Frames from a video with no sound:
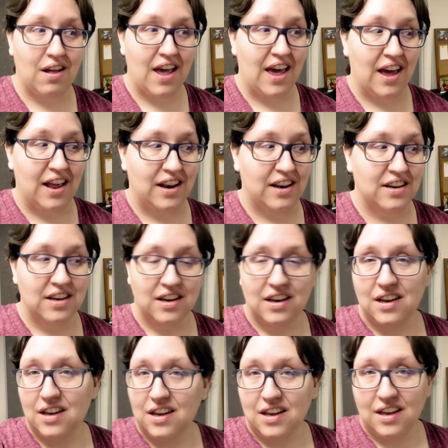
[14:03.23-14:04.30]
and
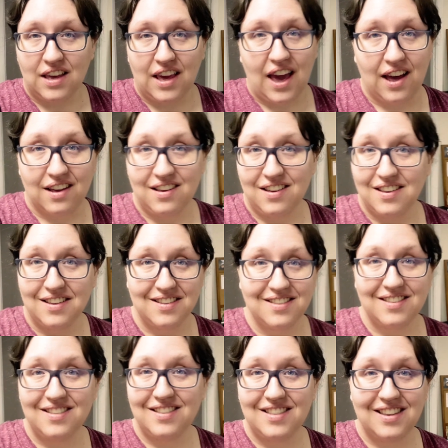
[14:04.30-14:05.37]
yeah,
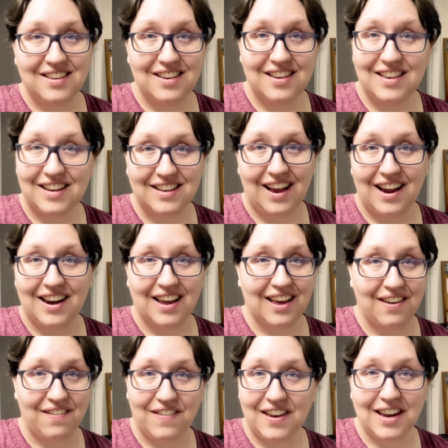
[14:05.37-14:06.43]
this is
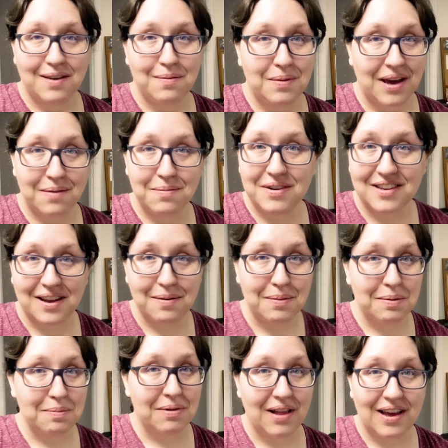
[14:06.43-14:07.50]
exciting. If you need me, I'm just going
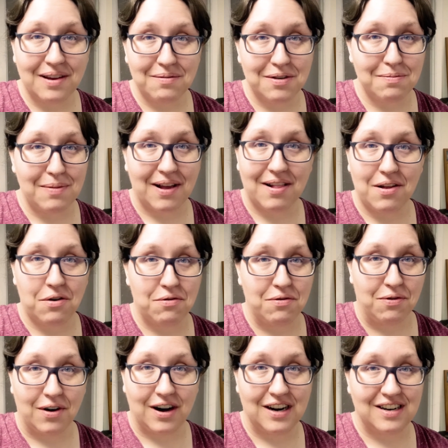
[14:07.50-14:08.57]
to be playing with my
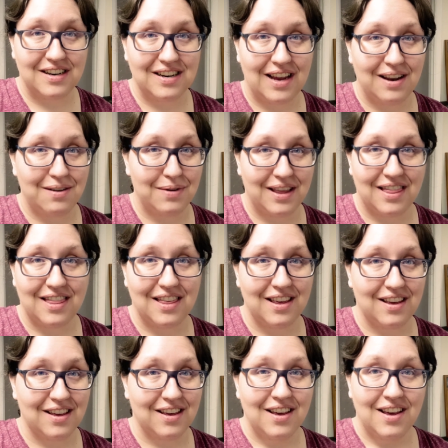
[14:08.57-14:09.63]
Glowforge and with
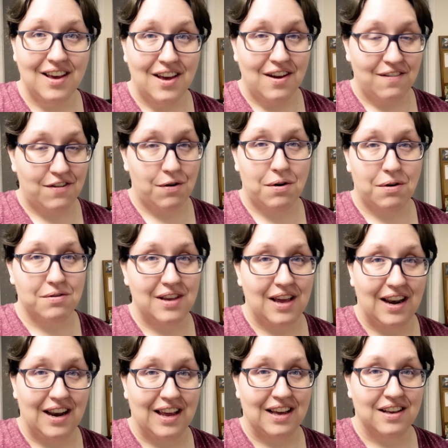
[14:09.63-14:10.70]
the photo
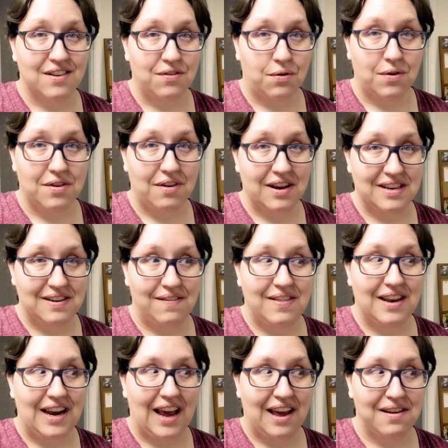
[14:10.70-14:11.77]
settings for the rest of the
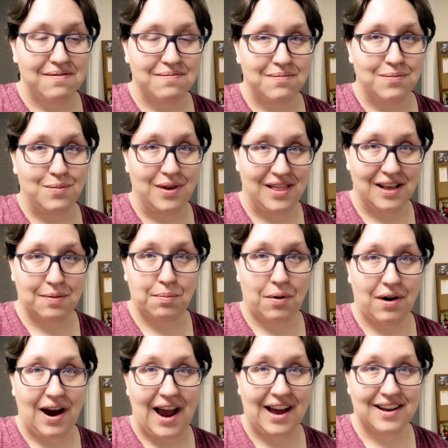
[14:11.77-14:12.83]
day with this
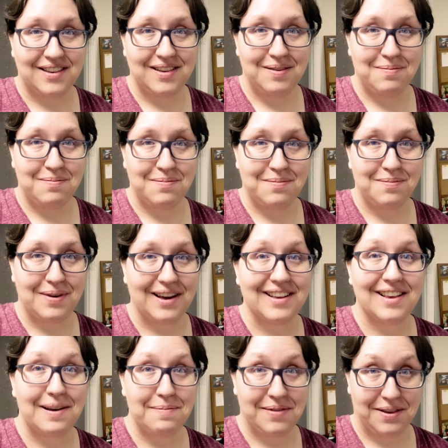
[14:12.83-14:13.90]
borax
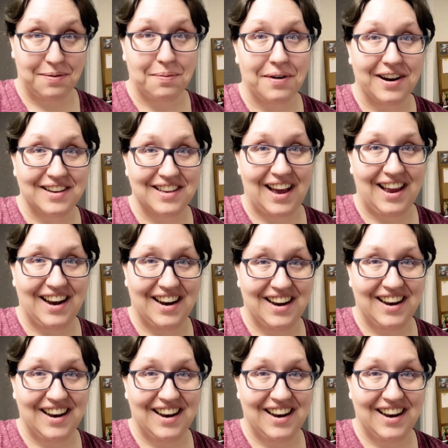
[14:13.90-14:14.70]
because I'm super excited.